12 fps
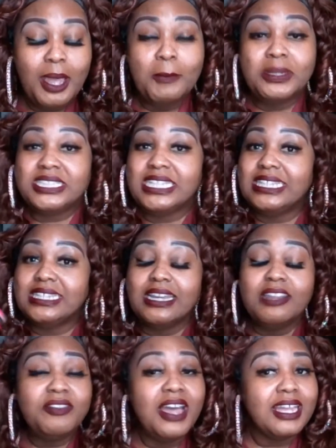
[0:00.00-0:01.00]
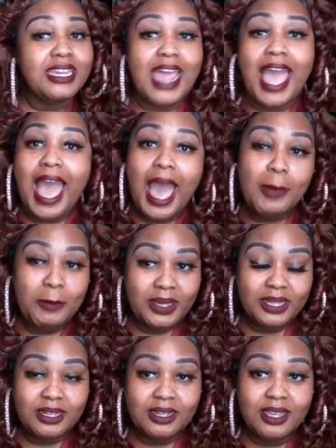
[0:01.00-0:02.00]
But see, none of that can
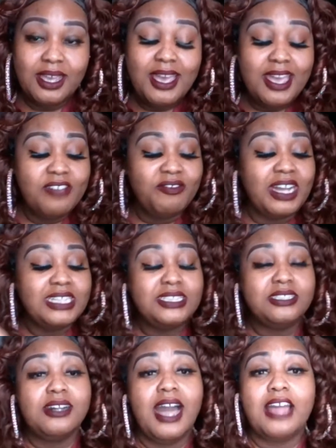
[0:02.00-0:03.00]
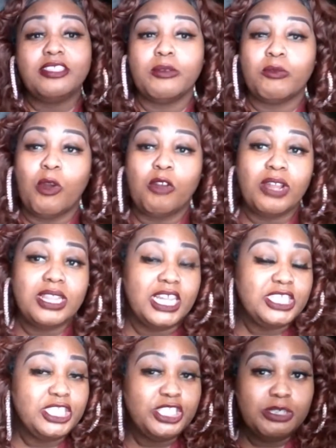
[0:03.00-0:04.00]
happen if I still had the wrong
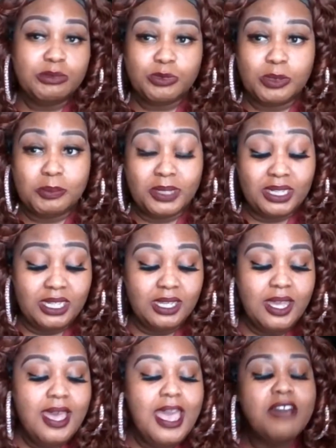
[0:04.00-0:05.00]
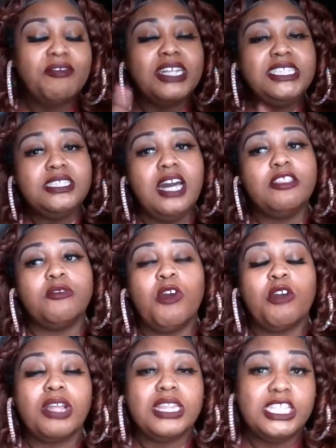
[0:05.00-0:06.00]
relationships with money, if I still had the
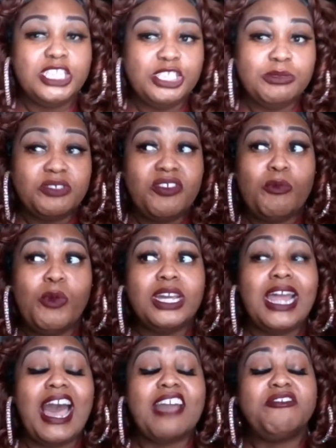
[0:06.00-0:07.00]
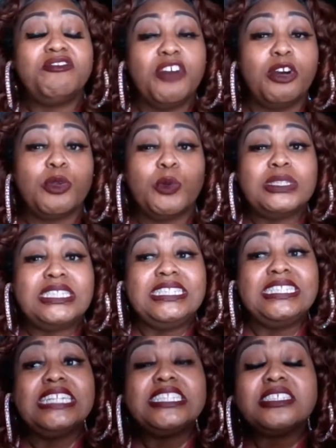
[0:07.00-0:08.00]
wrong relationships of what I felt was
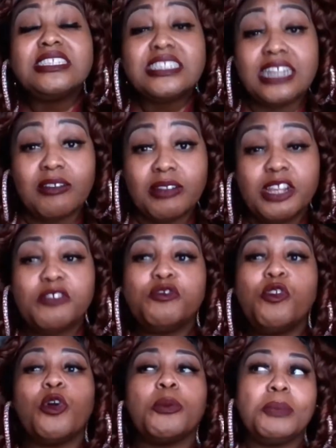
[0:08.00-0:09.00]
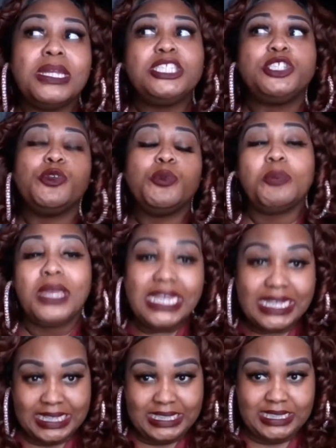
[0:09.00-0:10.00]
necessary for me to
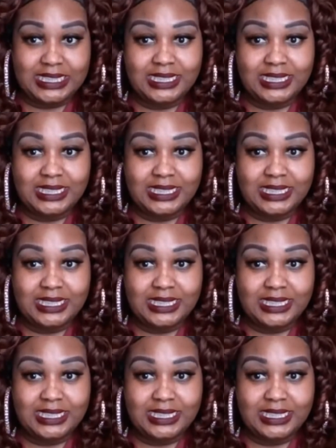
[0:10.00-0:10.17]
make it.